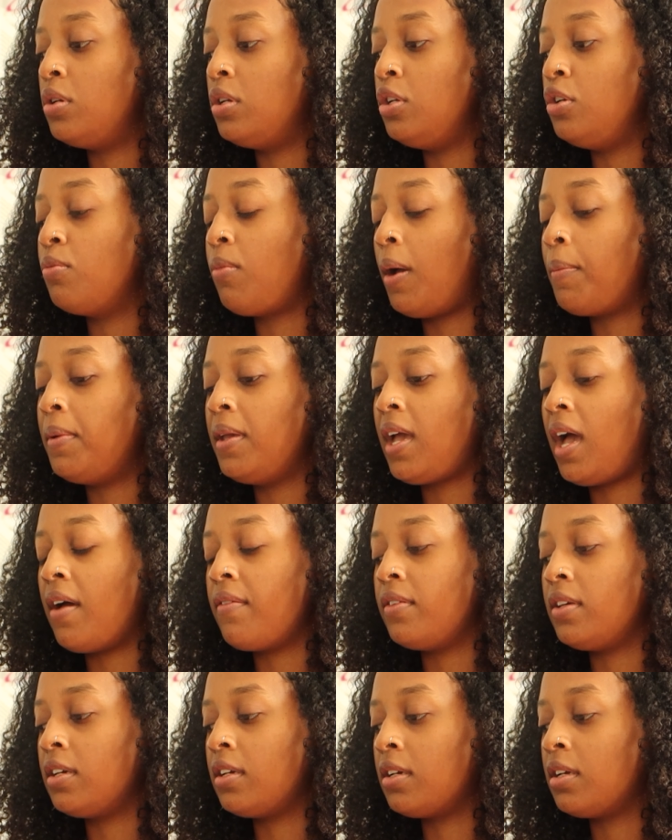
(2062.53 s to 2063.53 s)
you might be
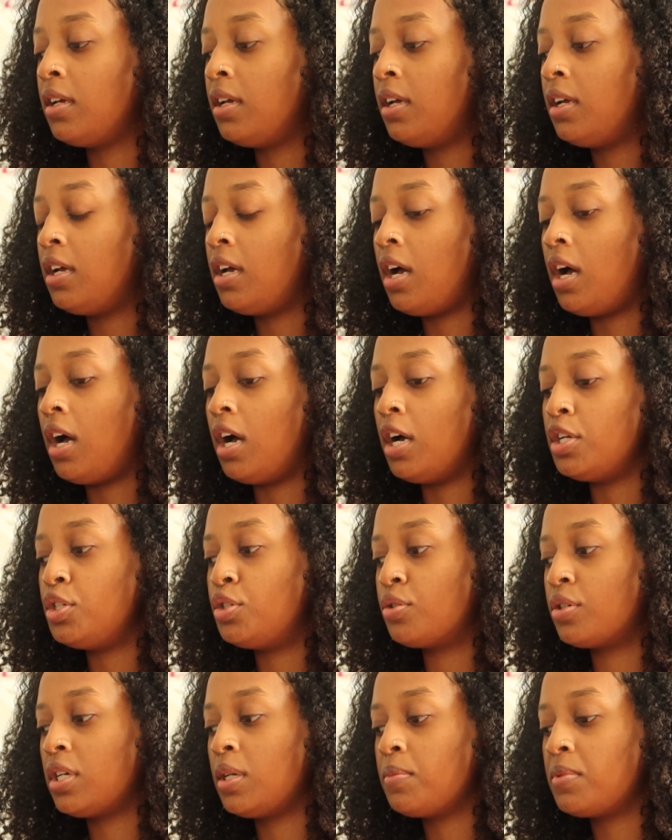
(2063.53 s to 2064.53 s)
having uh,
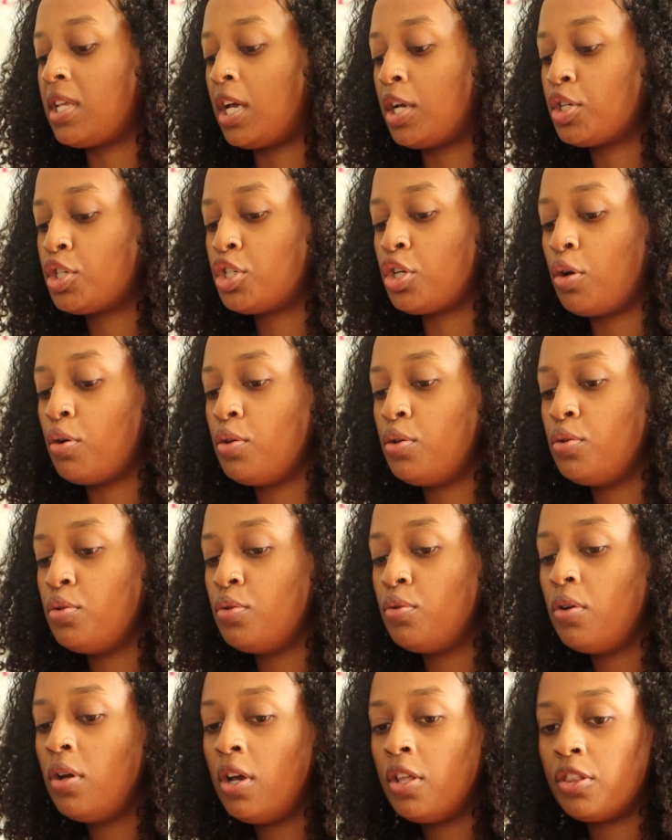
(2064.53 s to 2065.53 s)
dreams that show
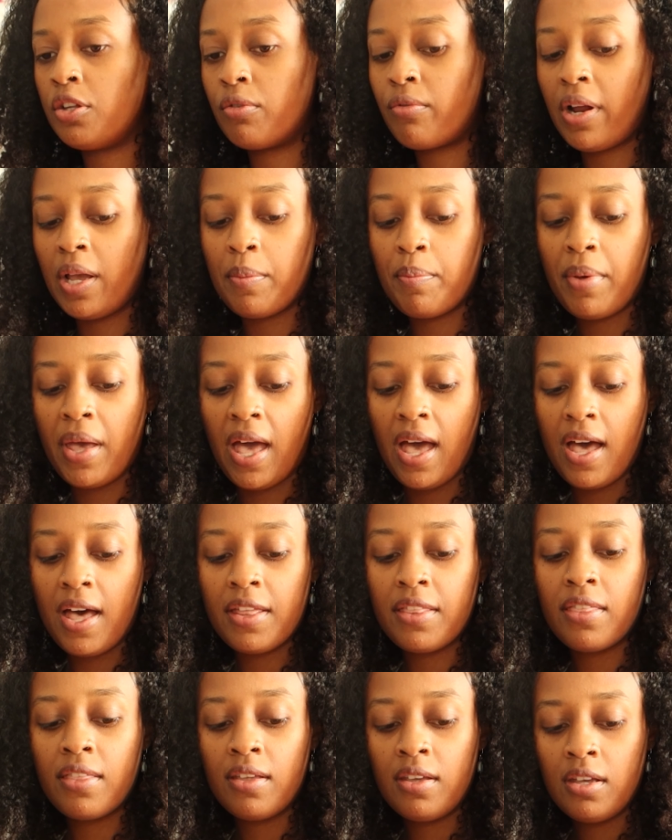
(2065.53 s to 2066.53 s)
you the right
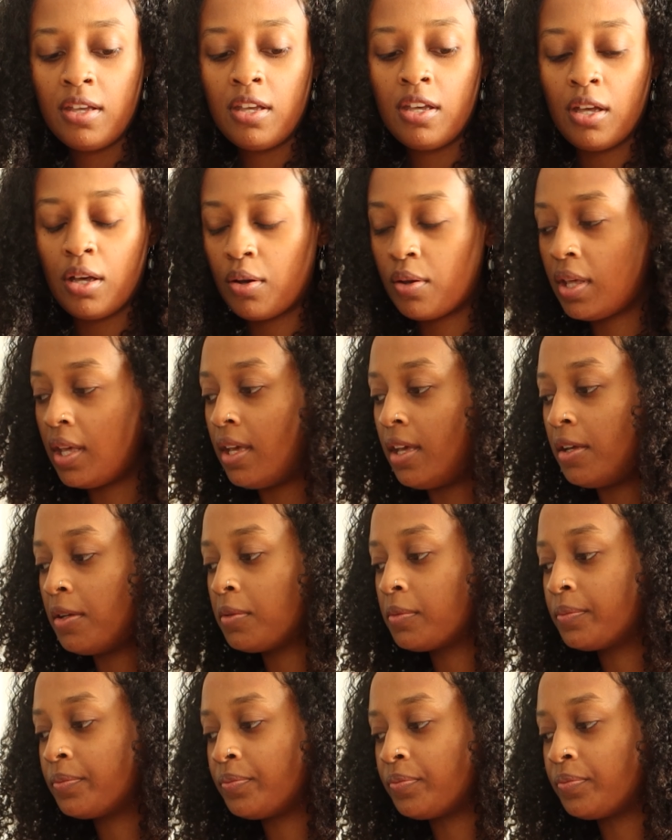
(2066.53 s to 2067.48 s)
path okay